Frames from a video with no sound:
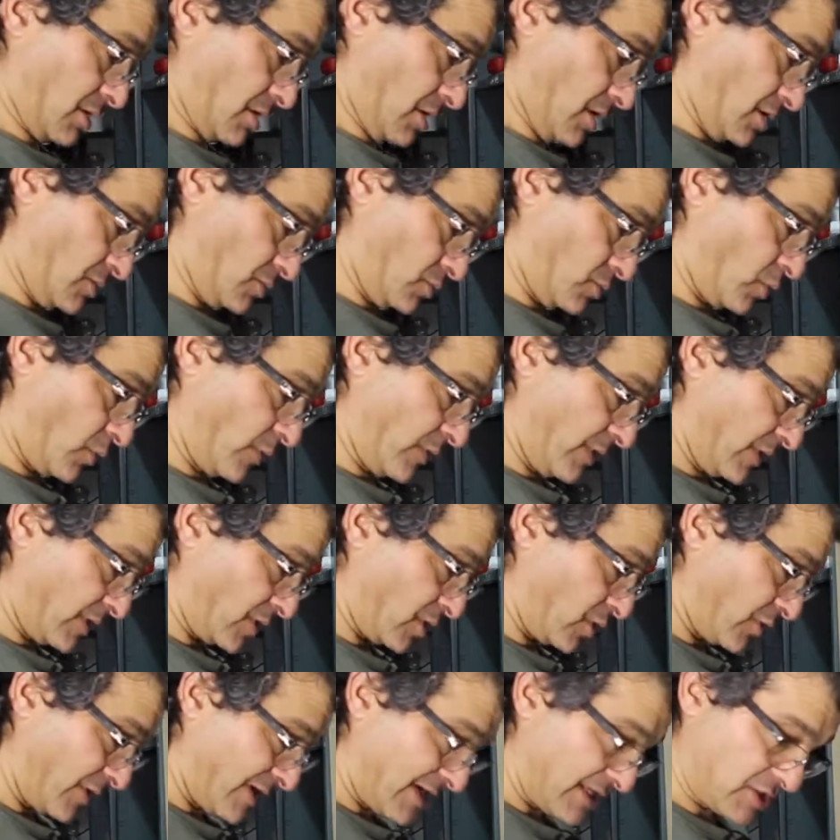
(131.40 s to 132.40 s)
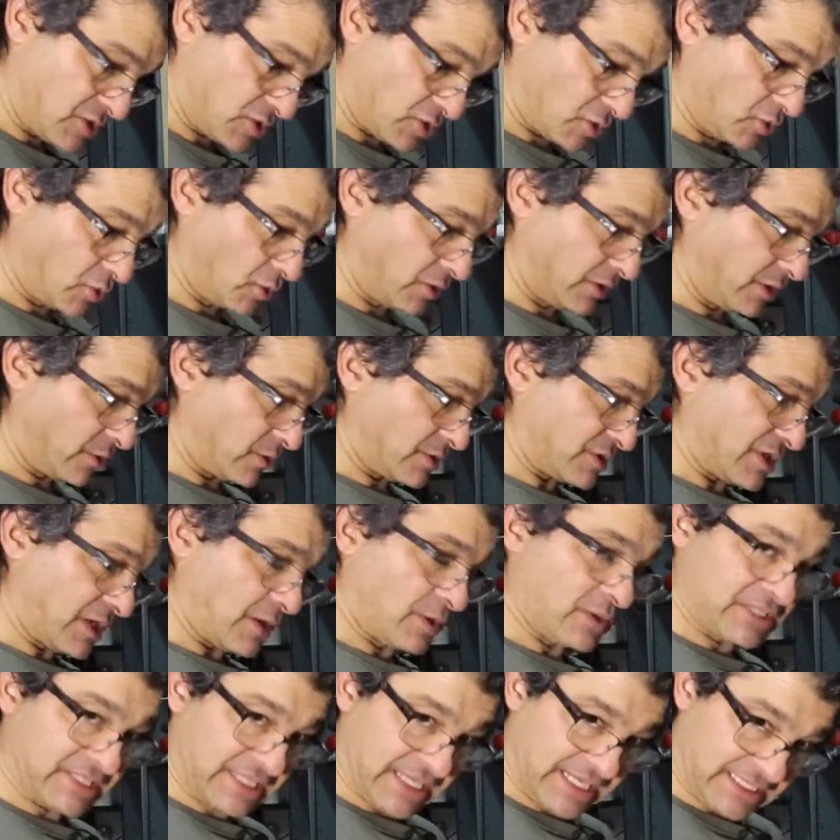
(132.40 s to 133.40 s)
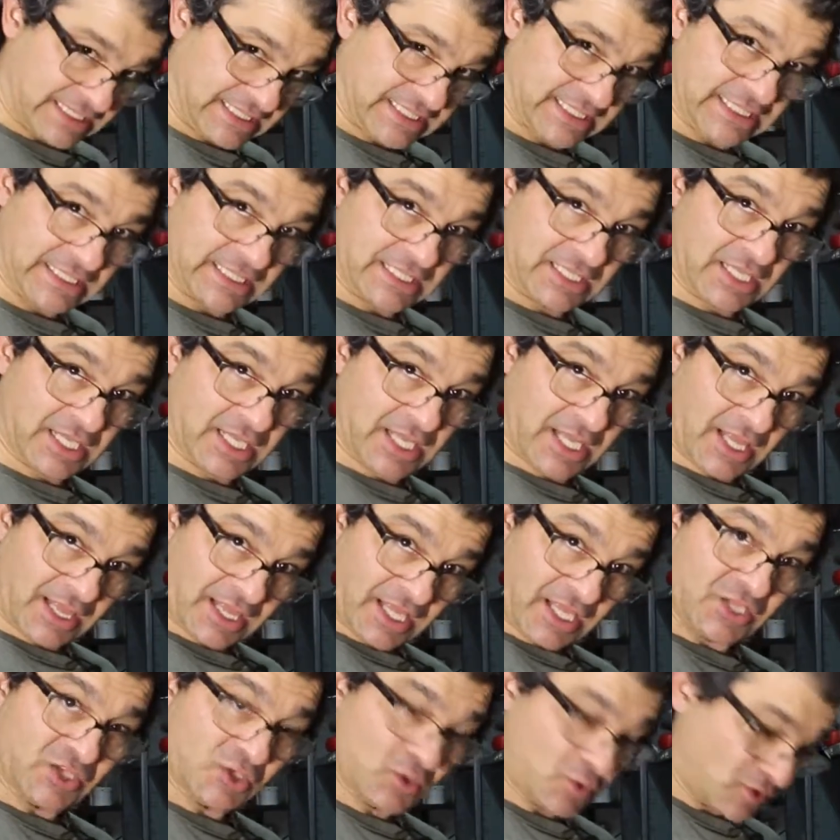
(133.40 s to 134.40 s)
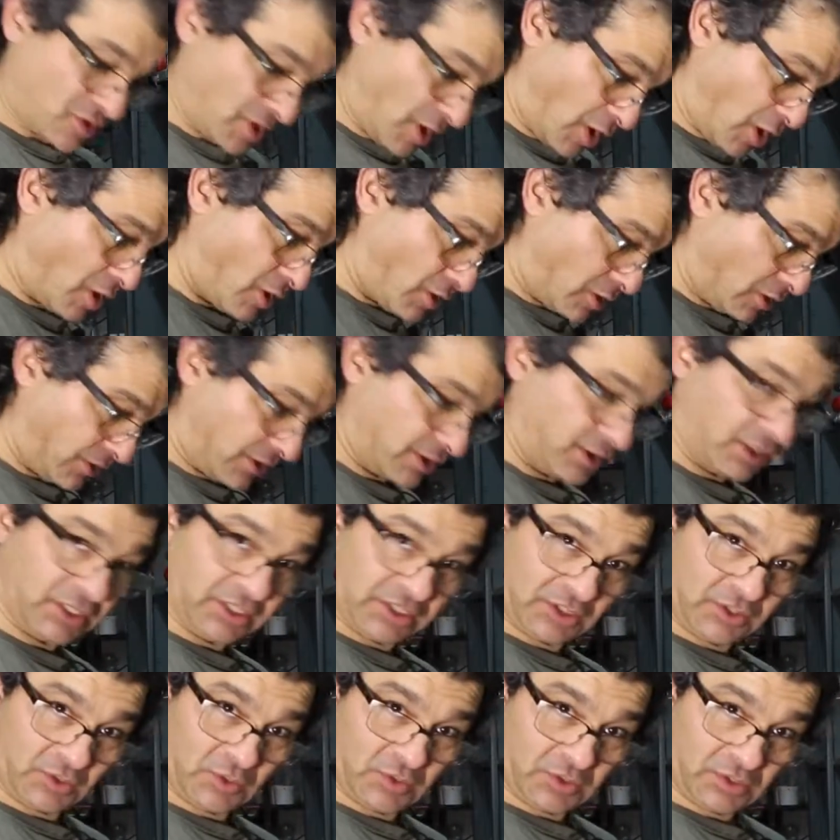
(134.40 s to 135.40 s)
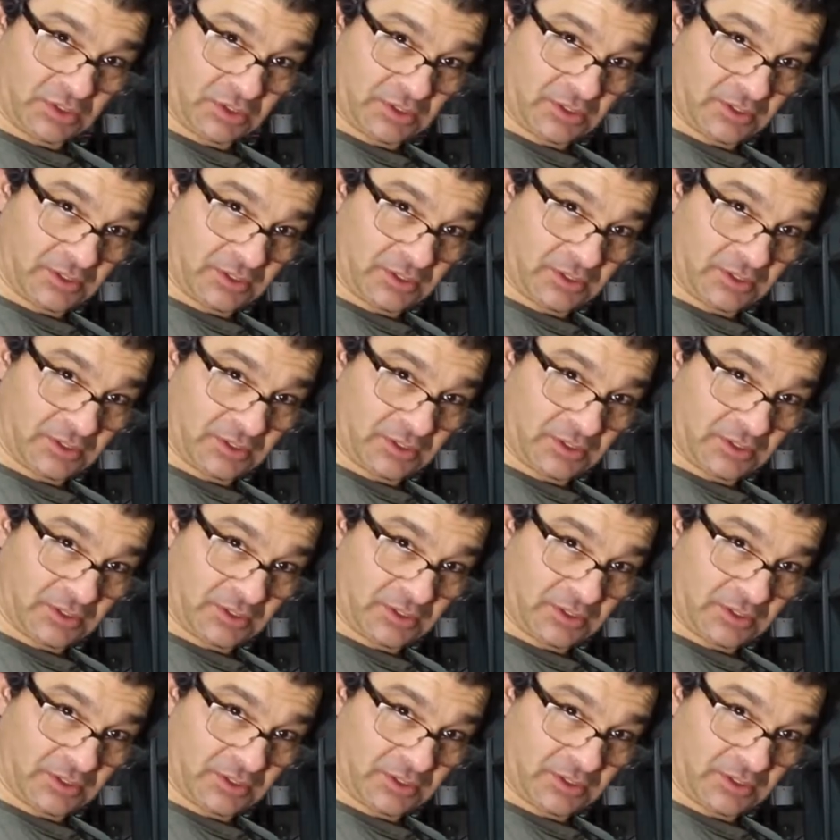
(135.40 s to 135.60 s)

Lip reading: When we were in grade school, there was always that kid that used all the glue